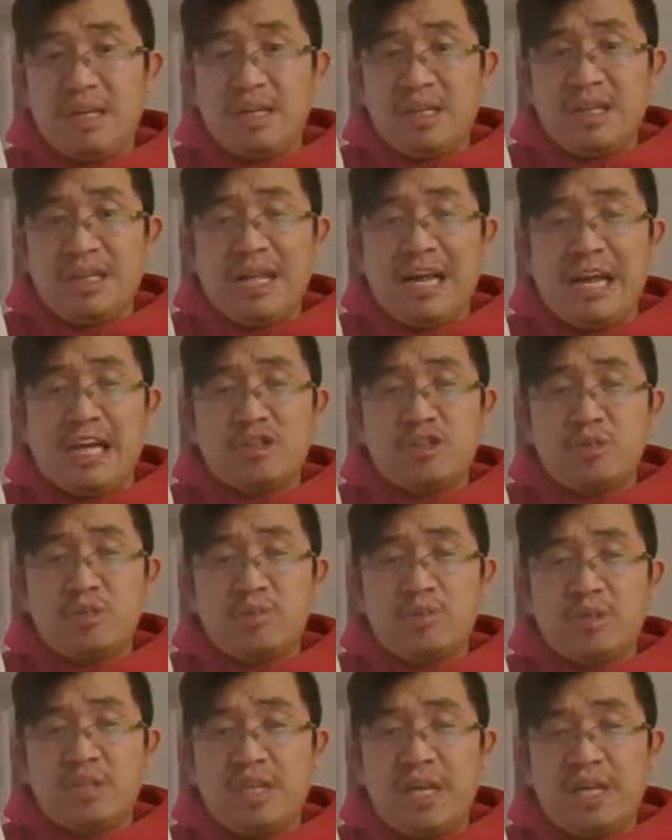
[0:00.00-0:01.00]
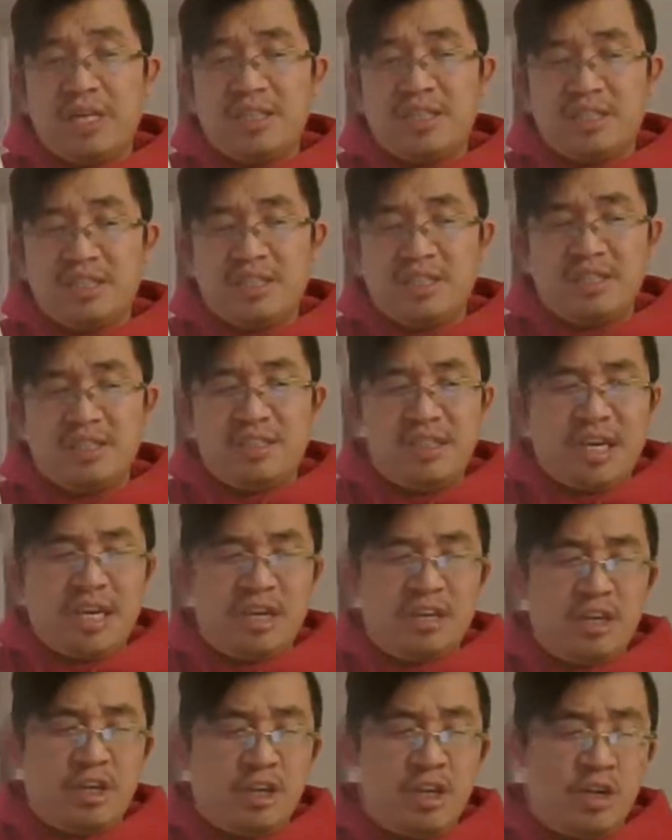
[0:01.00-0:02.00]
classroom sizes
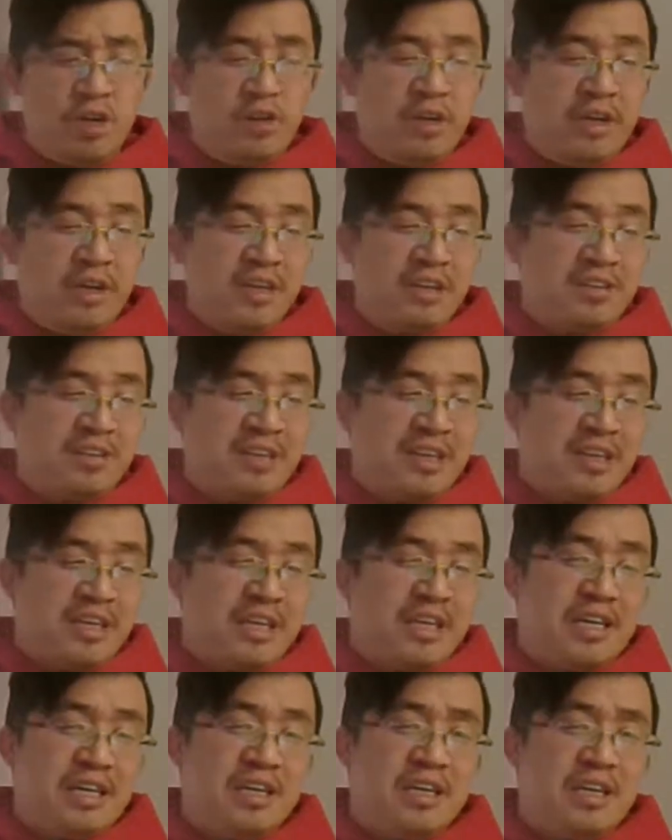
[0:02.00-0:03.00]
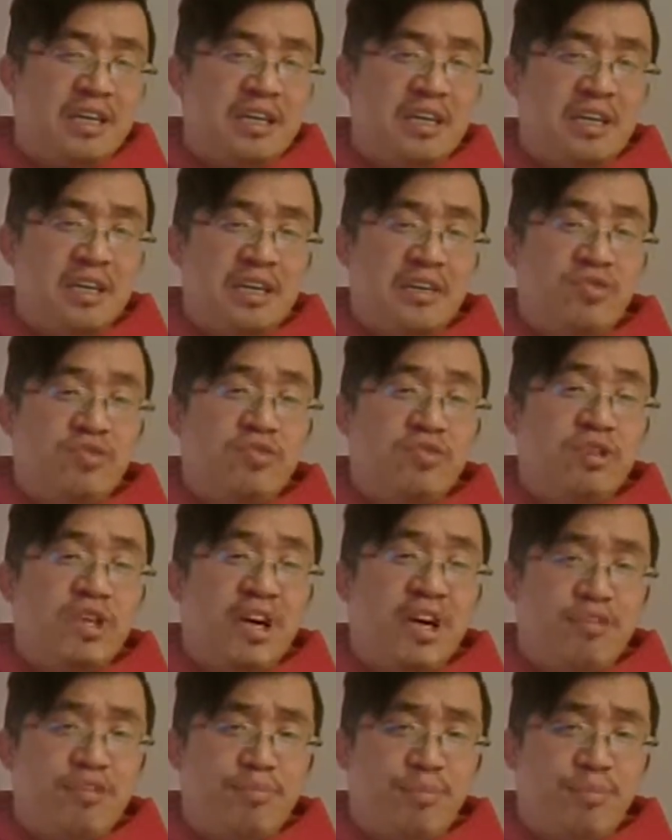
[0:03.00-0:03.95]
are always like a tough